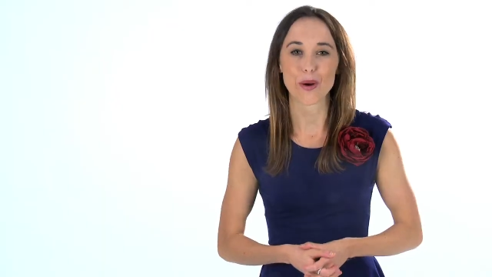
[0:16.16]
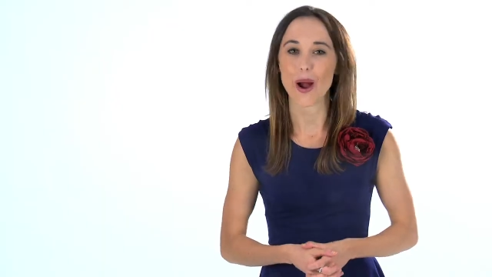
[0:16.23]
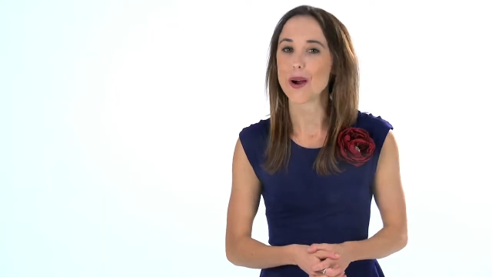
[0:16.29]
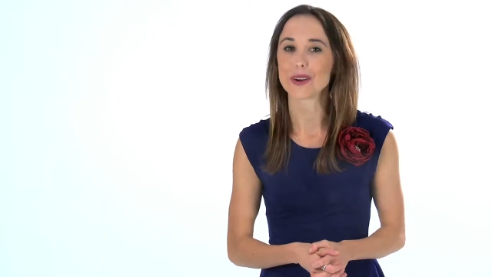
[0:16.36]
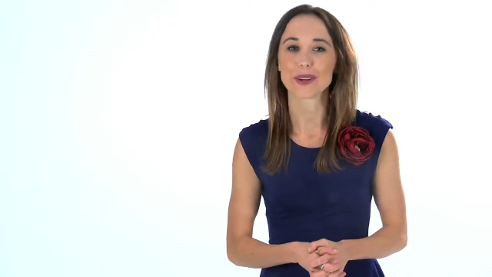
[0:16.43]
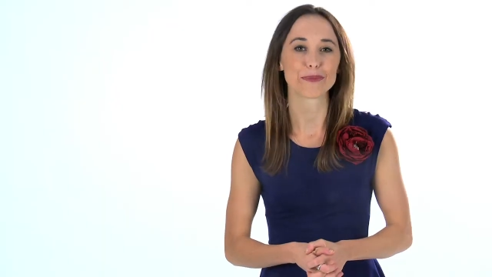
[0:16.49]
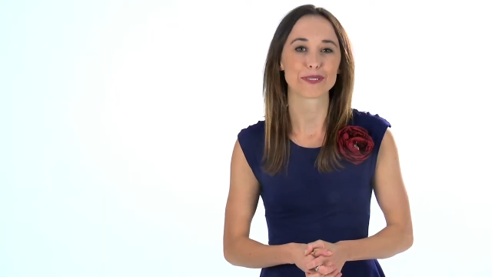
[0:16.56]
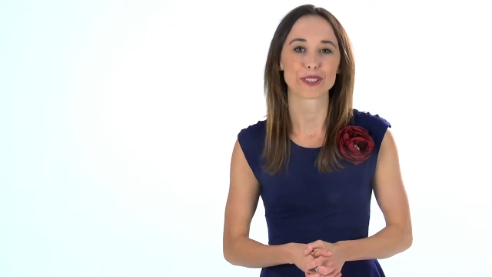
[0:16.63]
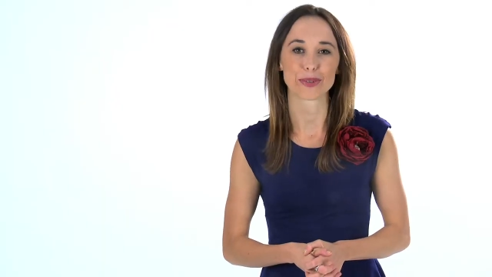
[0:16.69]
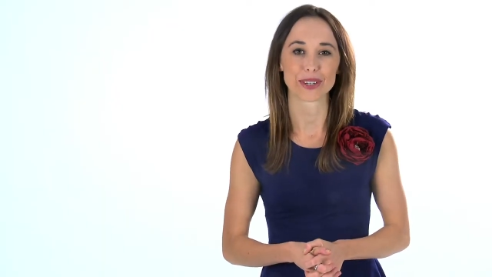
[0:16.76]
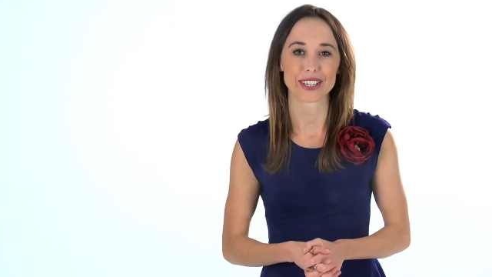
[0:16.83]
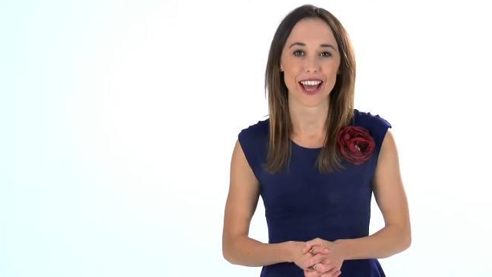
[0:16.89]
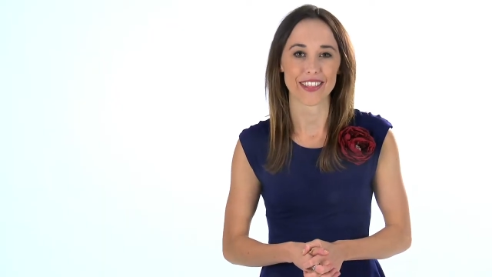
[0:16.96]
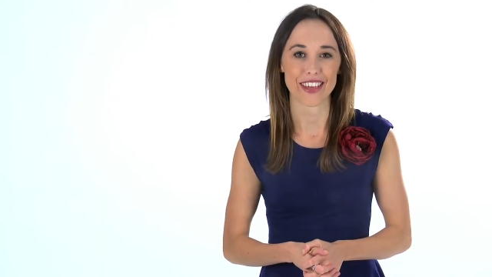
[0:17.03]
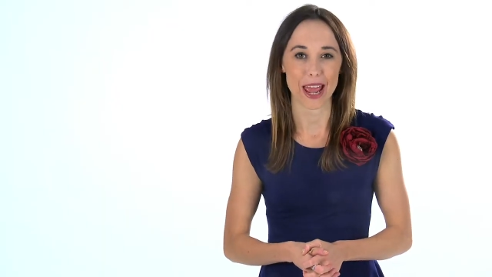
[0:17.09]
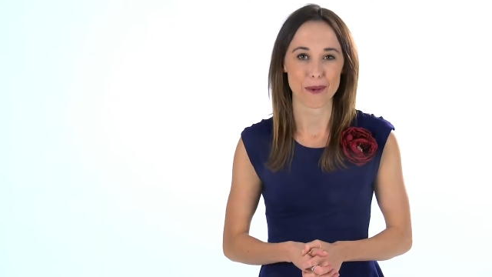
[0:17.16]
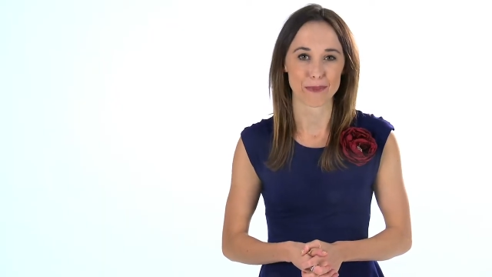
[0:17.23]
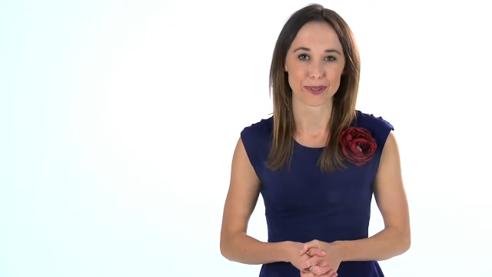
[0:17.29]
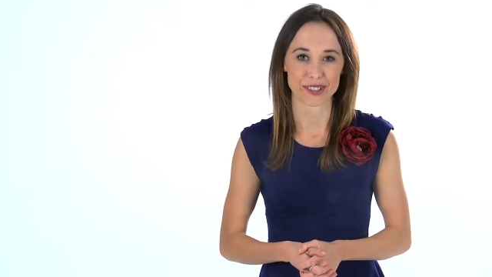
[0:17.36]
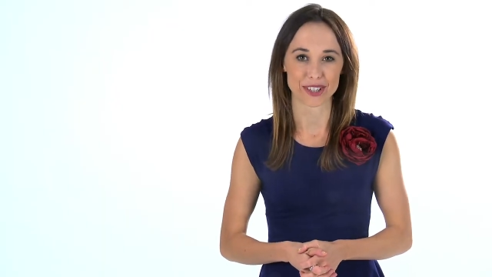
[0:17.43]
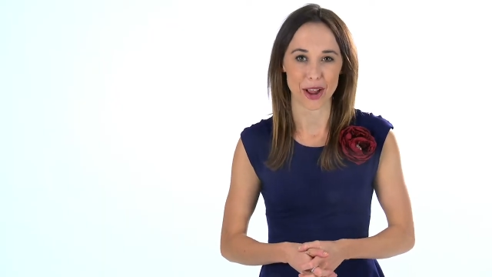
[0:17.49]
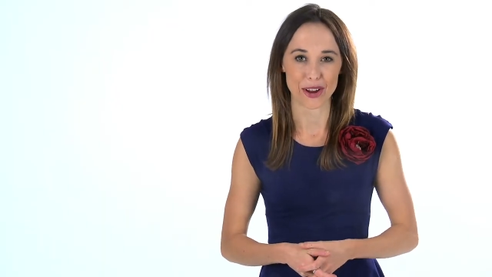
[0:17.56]
Welcome to another
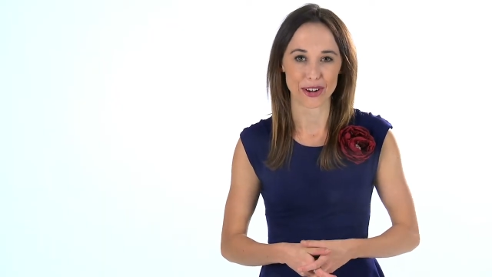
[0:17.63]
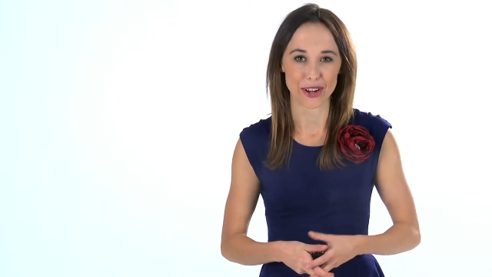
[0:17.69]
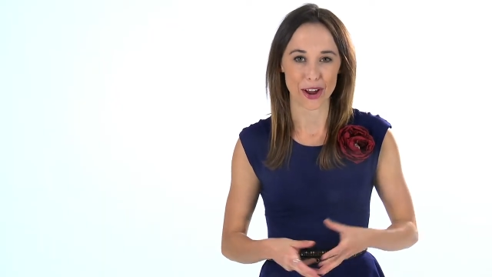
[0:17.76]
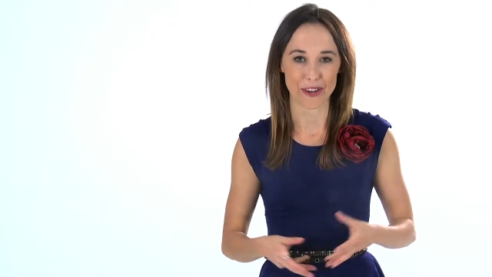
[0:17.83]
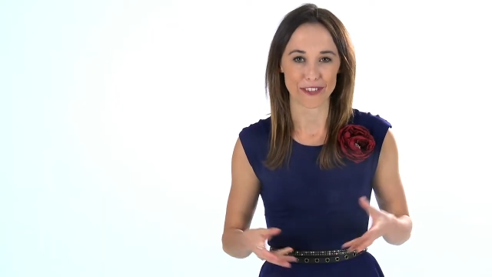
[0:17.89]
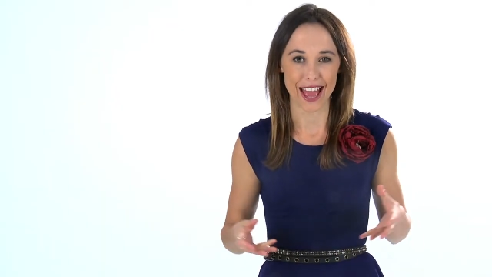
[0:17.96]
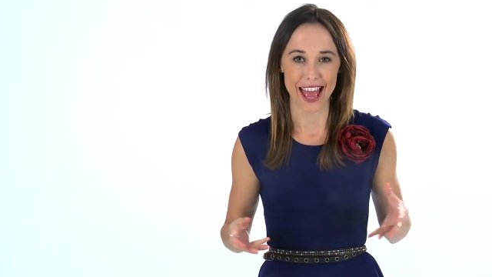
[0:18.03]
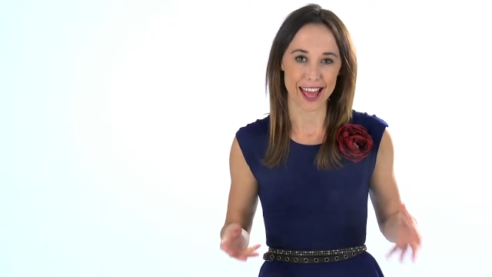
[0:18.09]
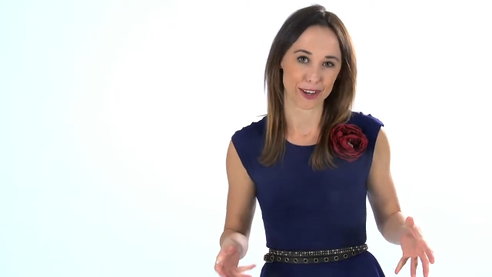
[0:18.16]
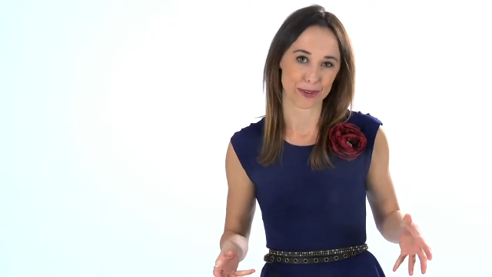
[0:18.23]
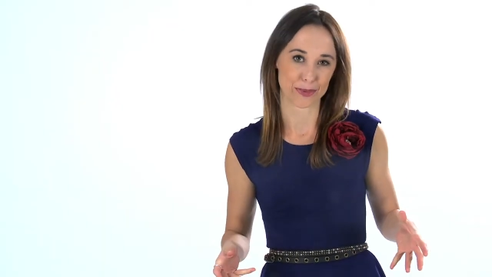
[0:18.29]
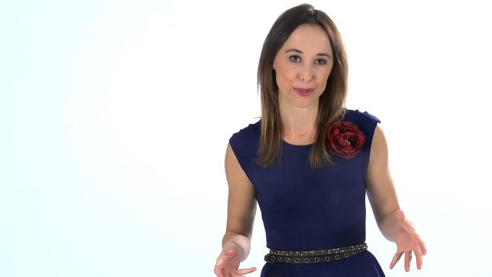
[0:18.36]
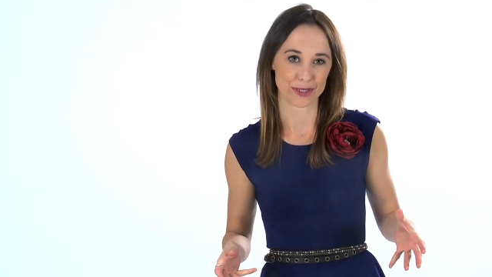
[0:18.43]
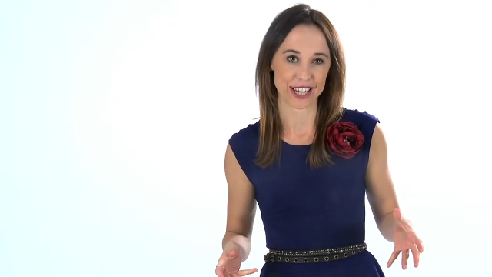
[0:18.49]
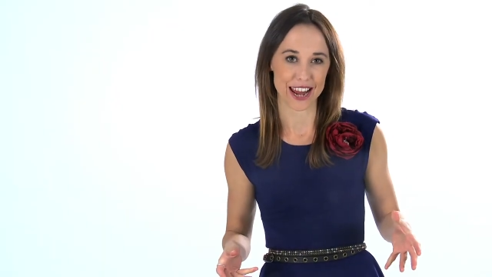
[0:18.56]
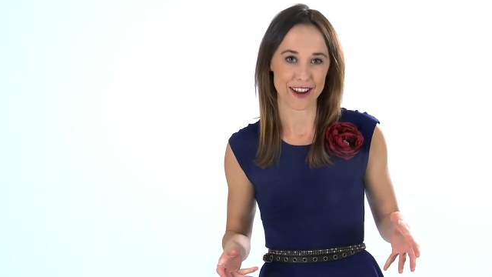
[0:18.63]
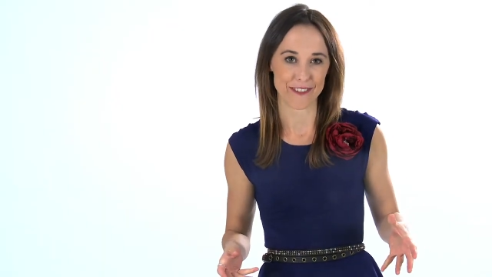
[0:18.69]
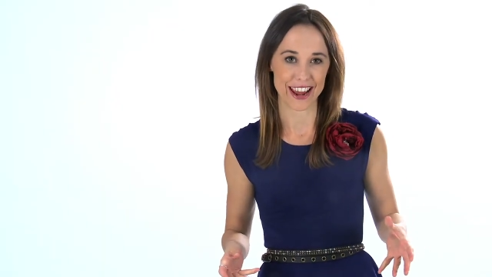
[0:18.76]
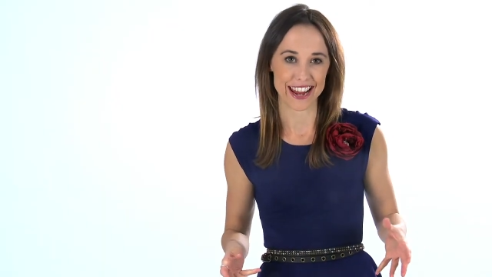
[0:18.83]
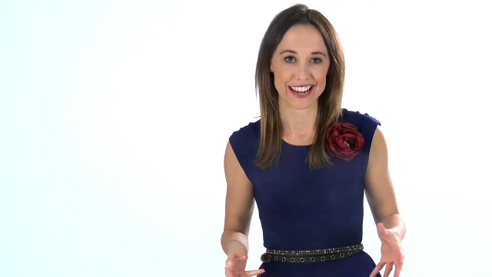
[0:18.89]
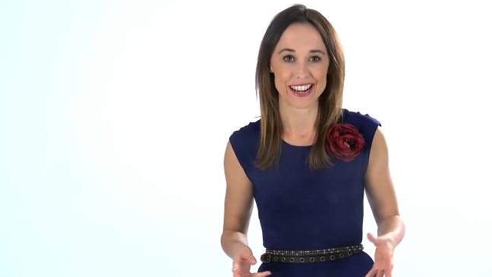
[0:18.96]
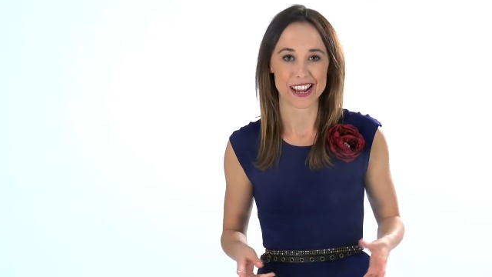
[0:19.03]
episode of Andable
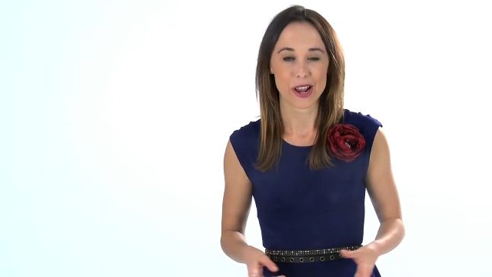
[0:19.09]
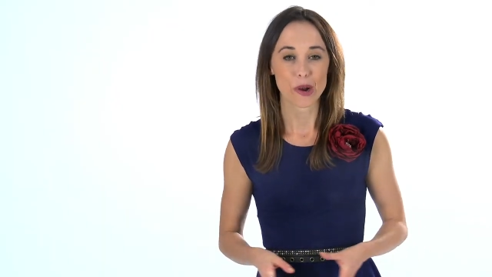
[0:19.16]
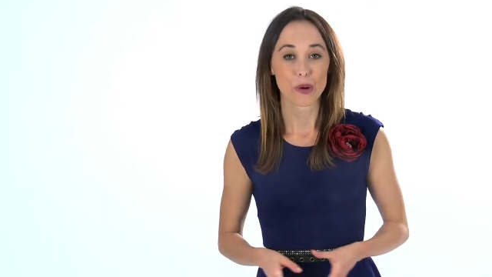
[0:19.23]
TV,